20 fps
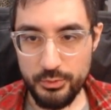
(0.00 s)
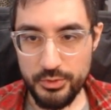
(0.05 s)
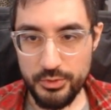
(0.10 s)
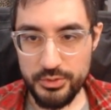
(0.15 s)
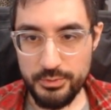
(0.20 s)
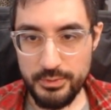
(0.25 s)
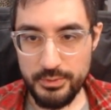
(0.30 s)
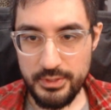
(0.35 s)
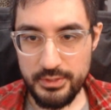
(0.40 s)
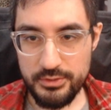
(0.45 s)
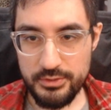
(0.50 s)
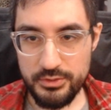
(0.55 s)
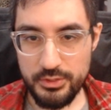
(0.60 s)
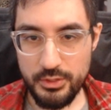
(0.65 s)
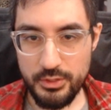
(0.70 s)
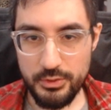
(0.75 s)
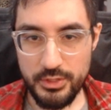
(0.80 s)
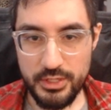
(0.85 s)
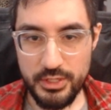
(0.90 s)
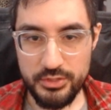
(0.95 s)
which means you
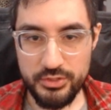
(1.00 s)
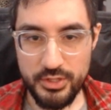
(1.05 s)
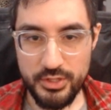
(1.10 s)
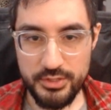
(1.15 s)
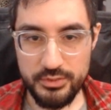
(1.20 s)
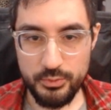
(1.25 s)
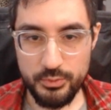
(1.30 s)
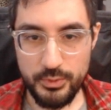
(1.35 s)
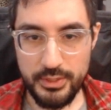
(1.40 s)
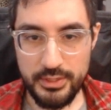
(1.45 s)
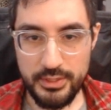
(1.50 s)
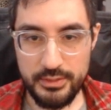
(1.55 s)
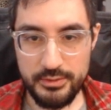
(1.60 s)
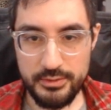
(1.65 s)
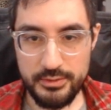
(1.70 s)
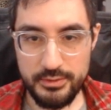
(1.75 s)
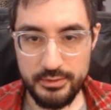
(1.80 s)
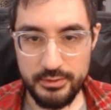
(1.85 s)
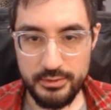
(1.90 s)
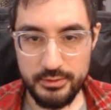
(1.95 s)
go to adjust
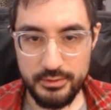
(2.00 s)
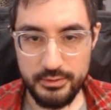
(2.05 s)
weights.